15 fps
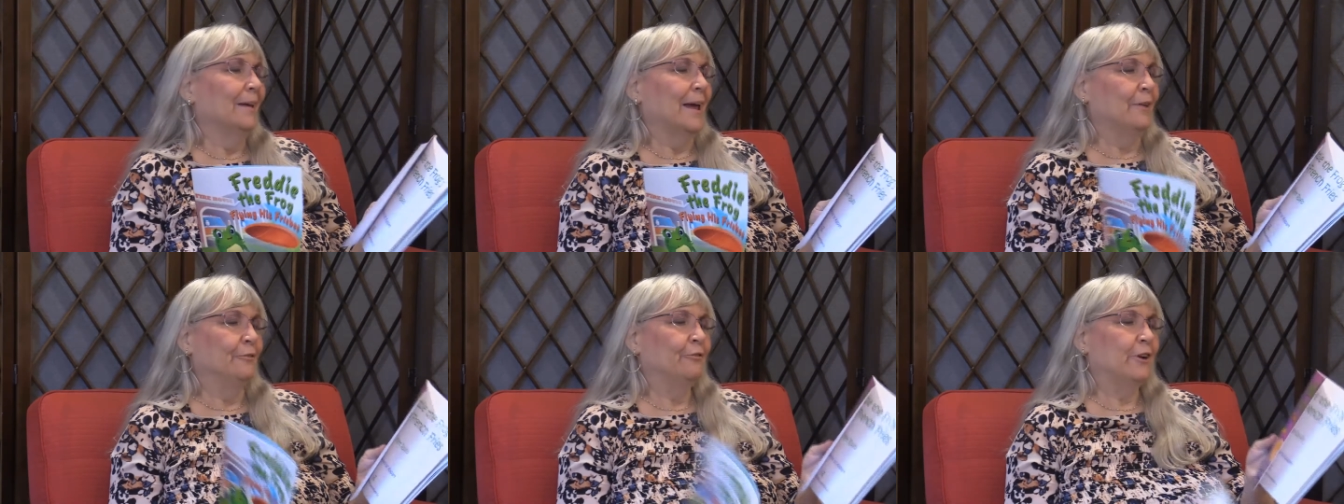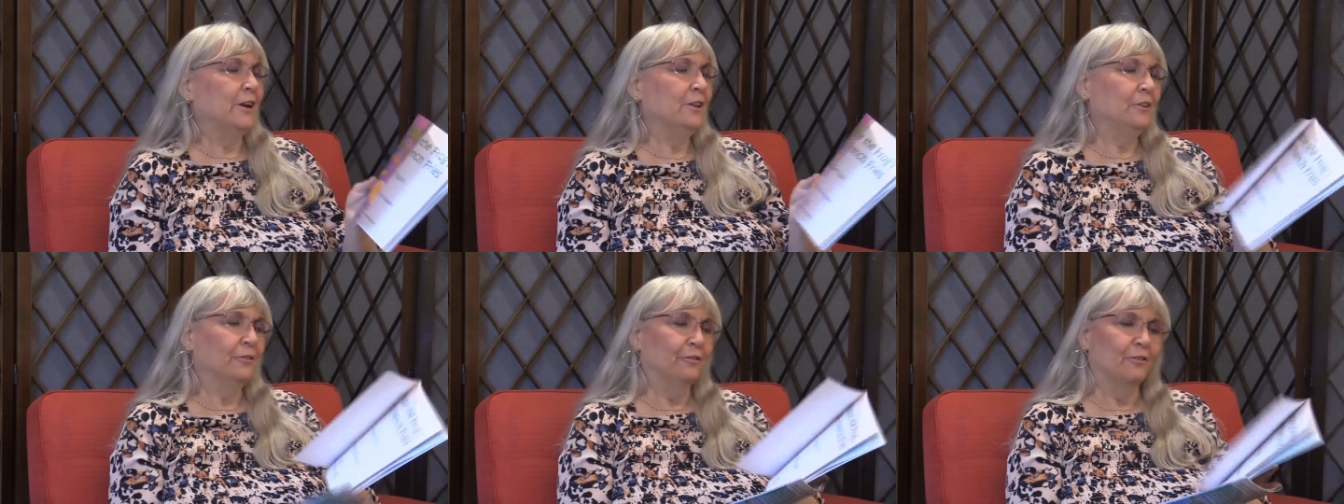and
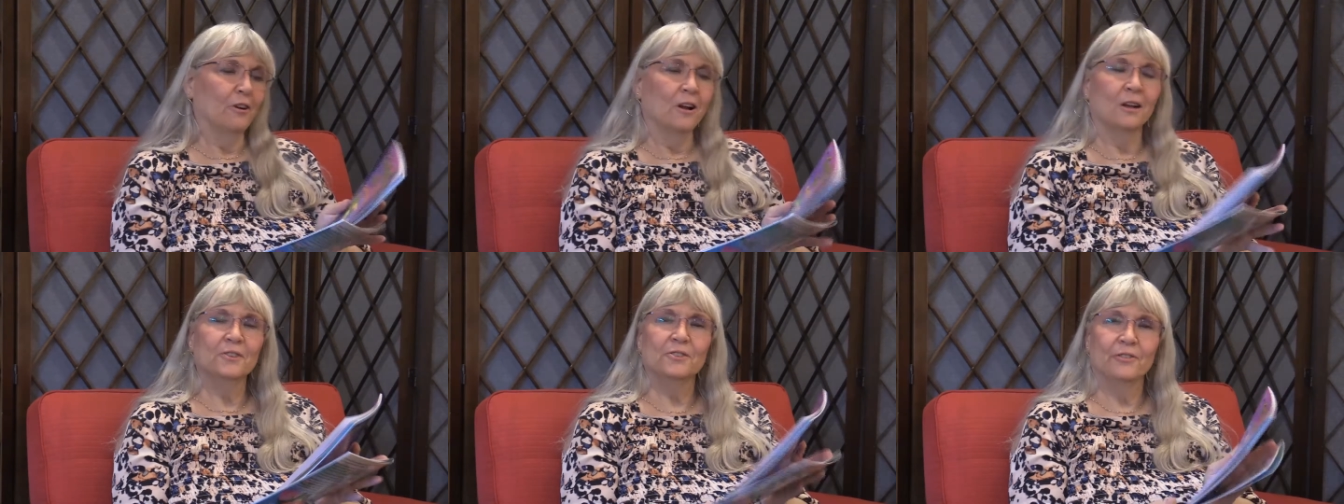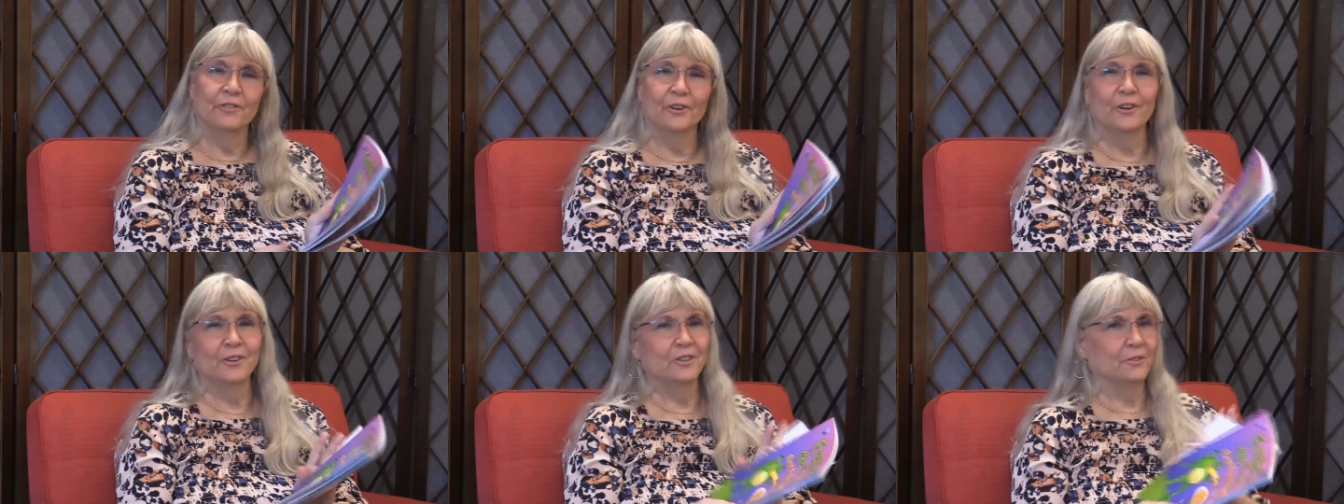Freddie the Frog's
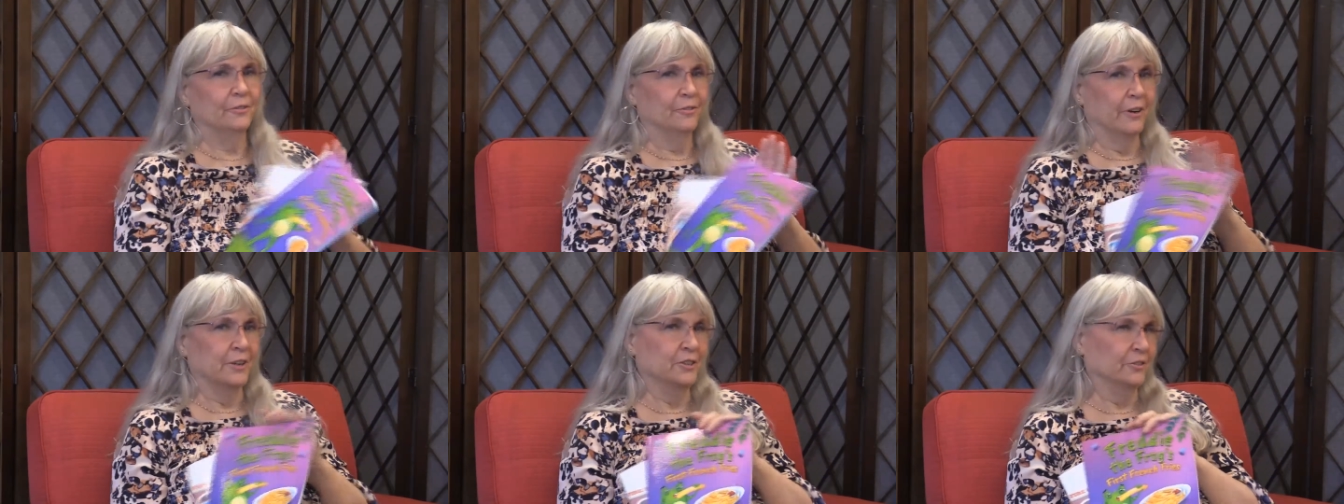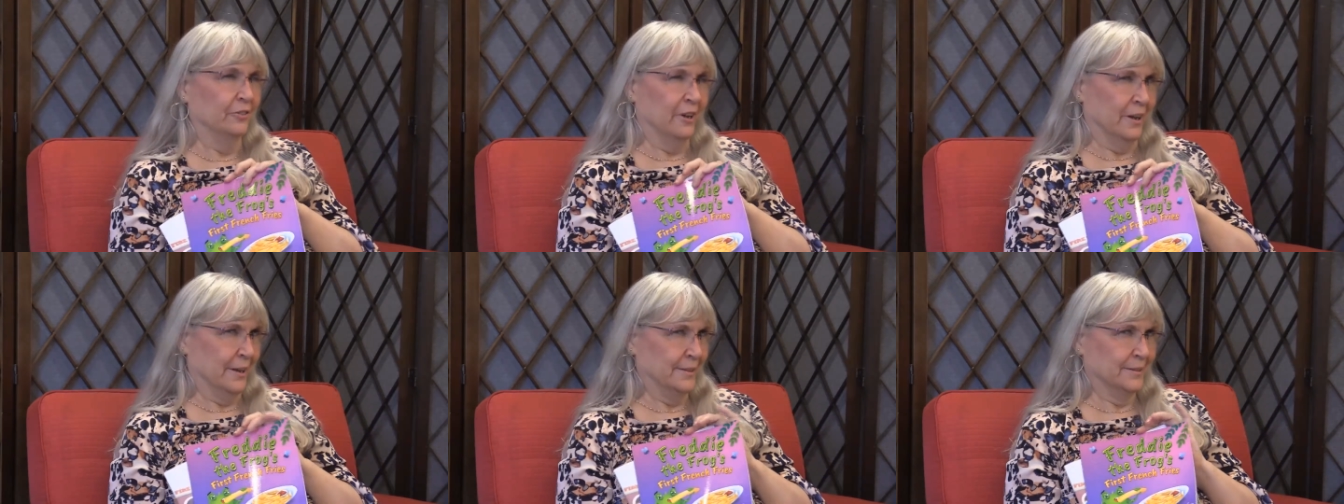first French
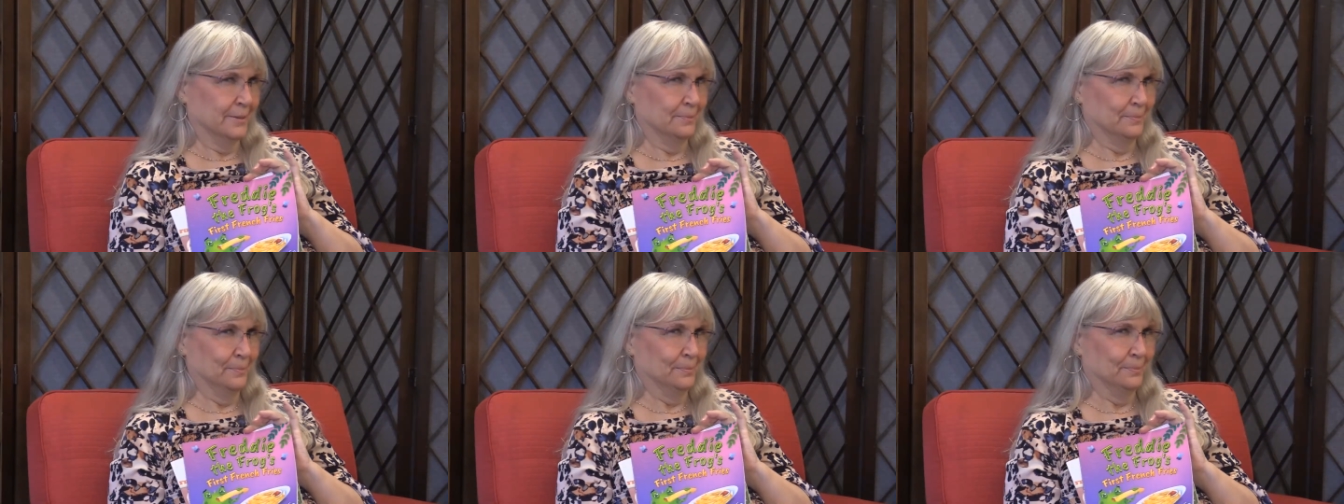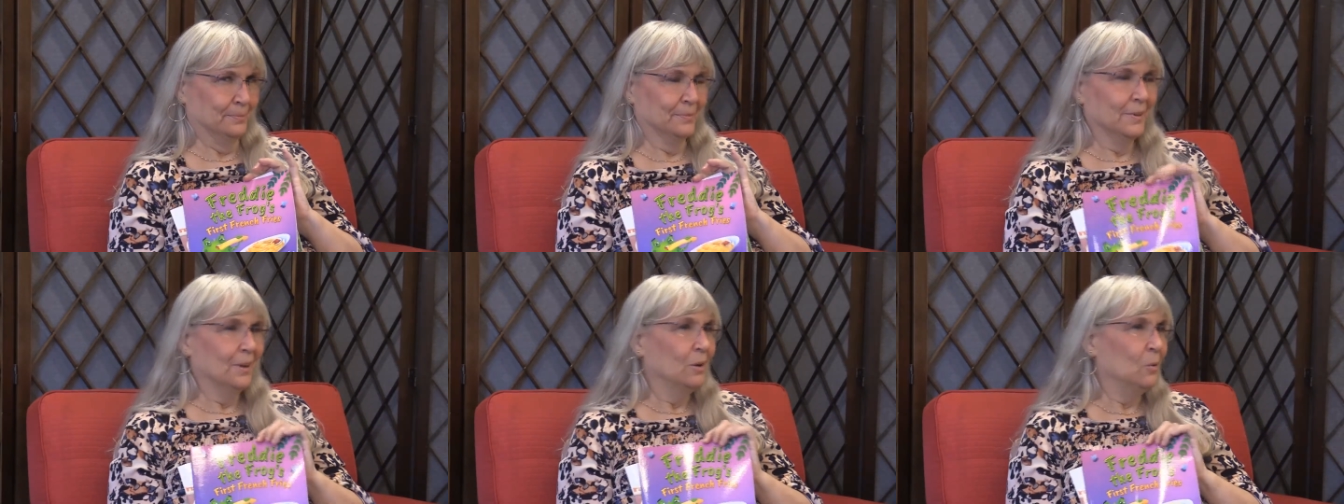fries.
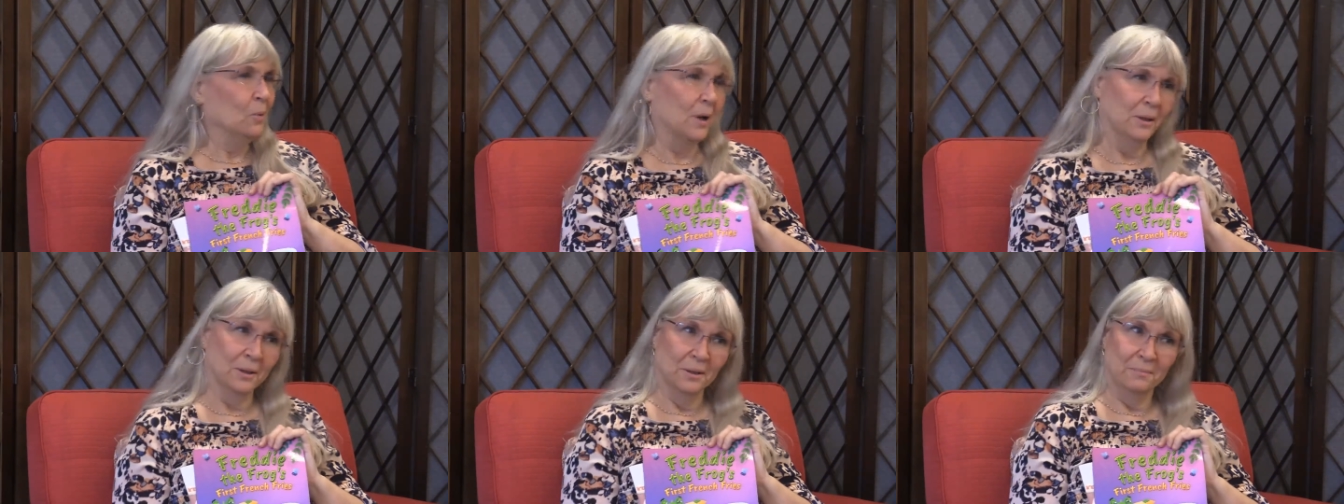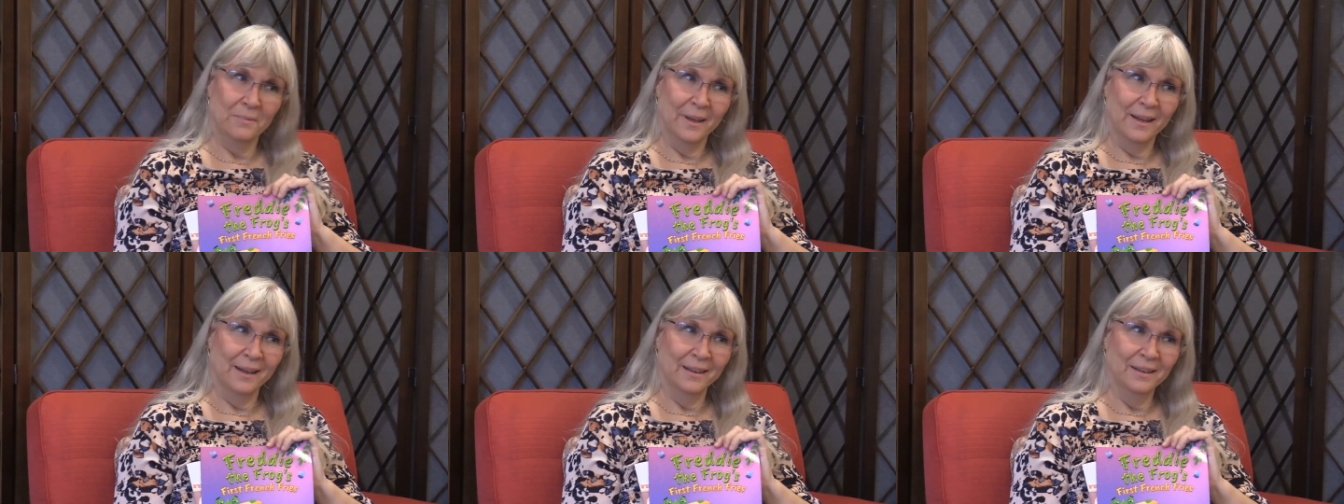Welcome,
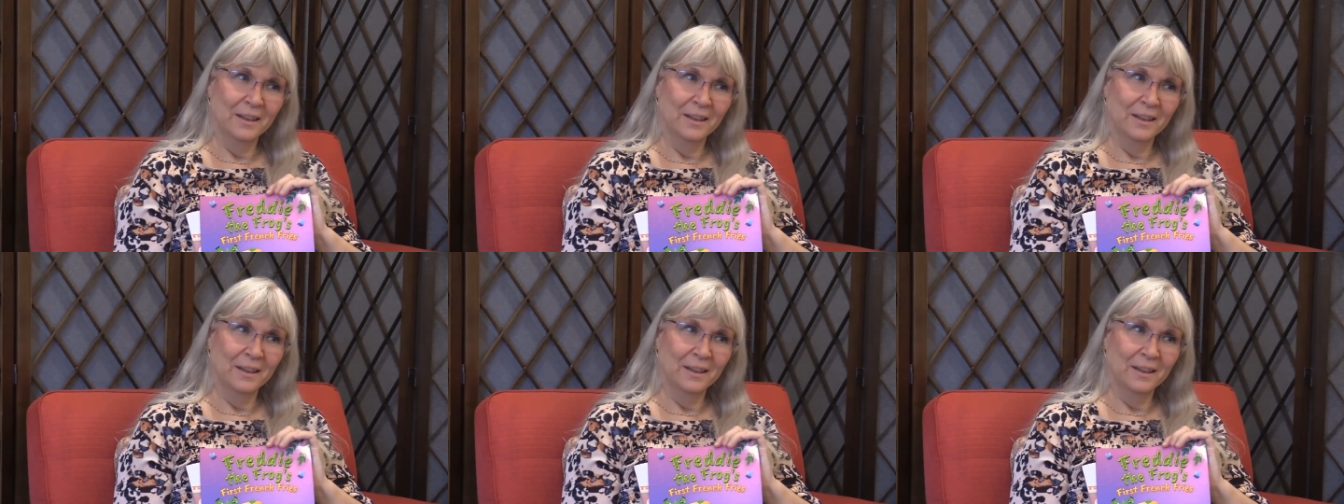Matt.